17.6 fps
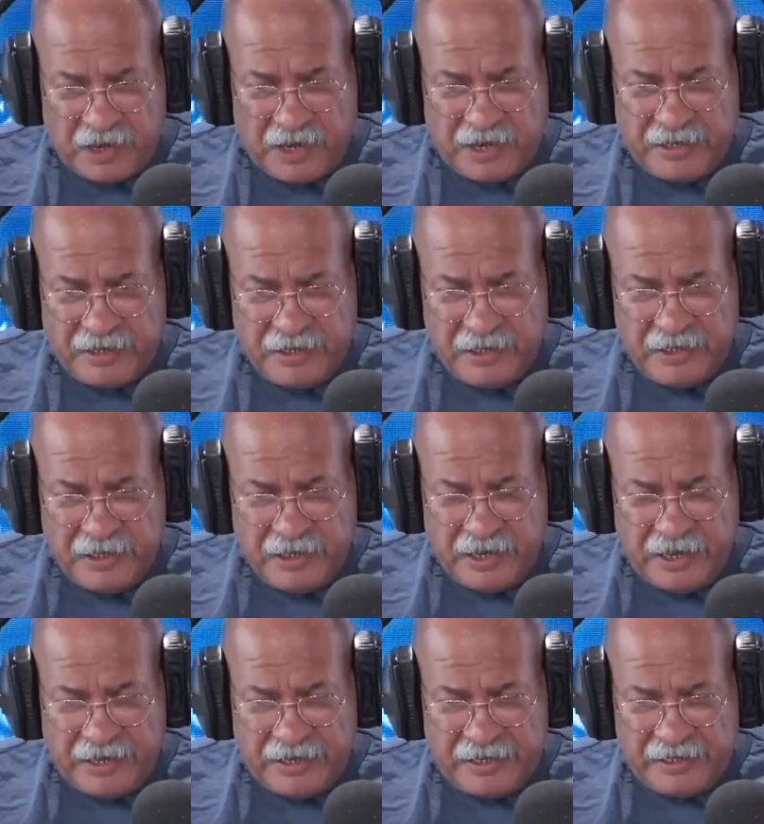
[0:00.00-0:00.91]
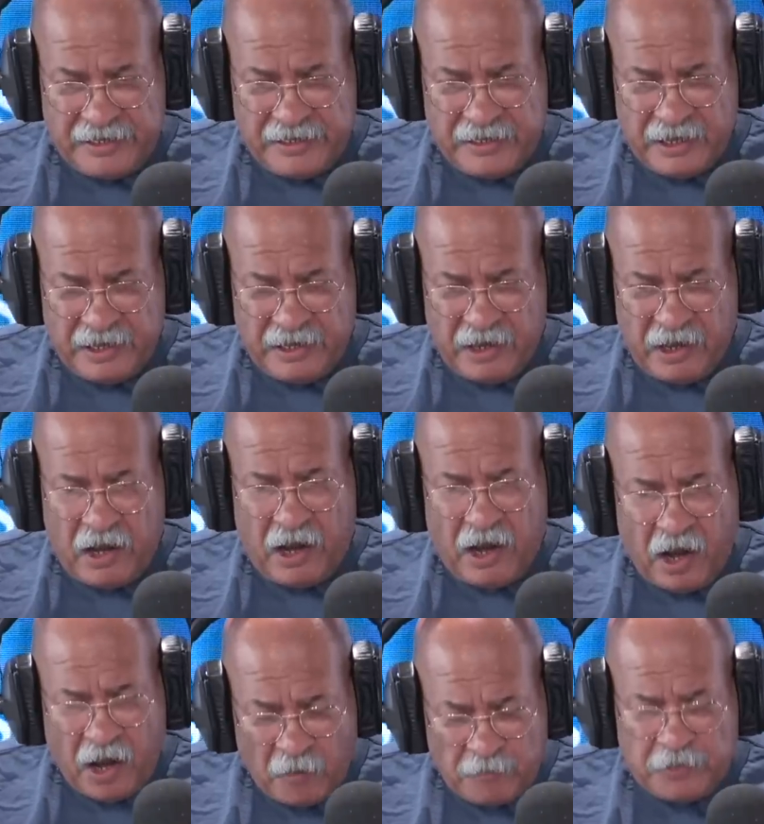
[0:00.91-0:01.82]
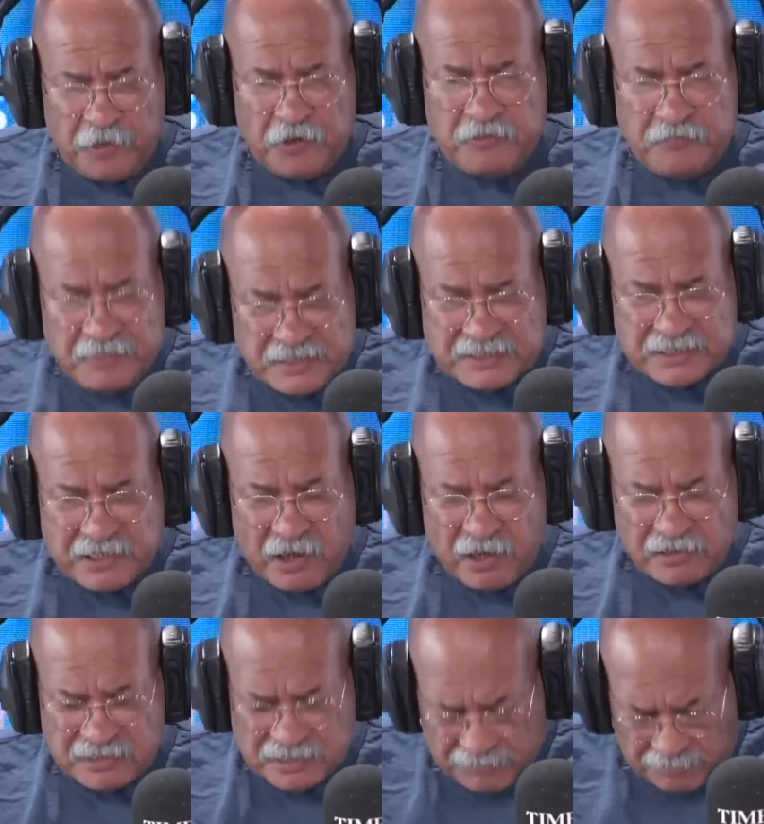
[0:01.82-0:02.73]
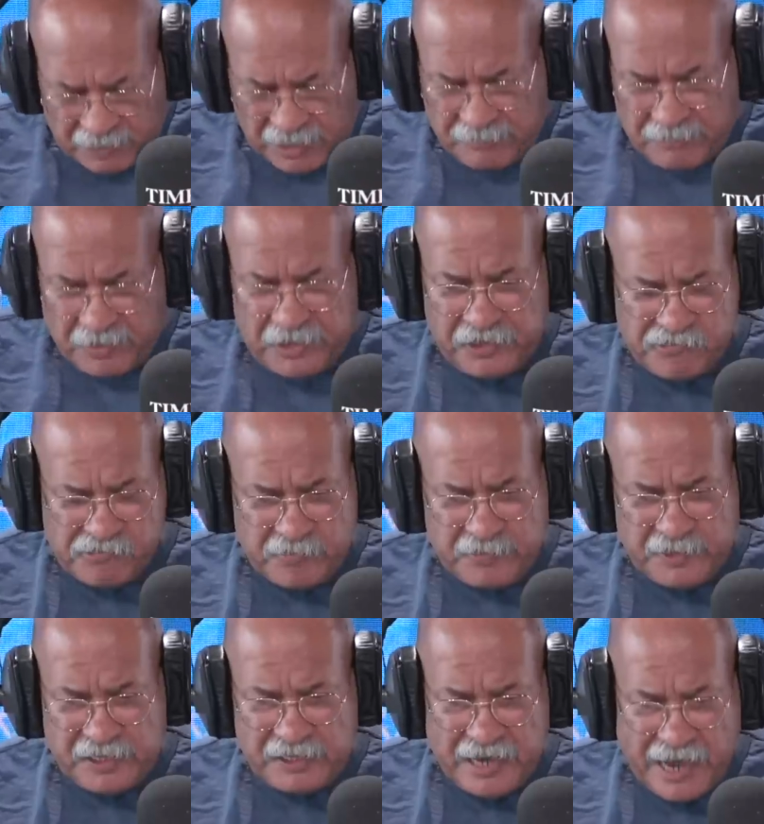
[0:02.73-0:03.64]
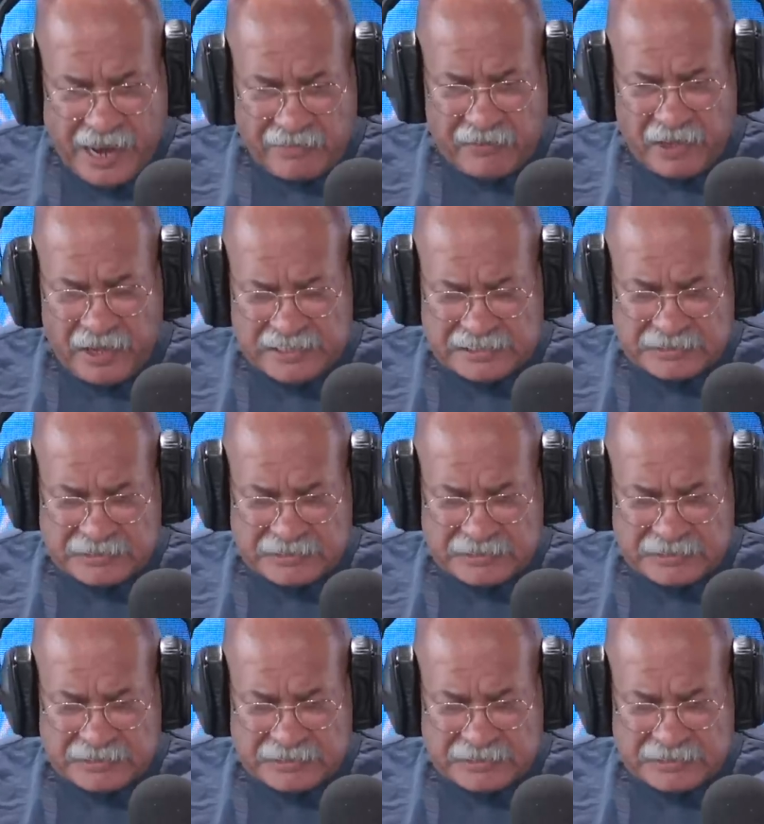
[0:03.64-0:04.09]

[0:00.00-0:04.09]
by a, a harpoon missile supplied by European allies.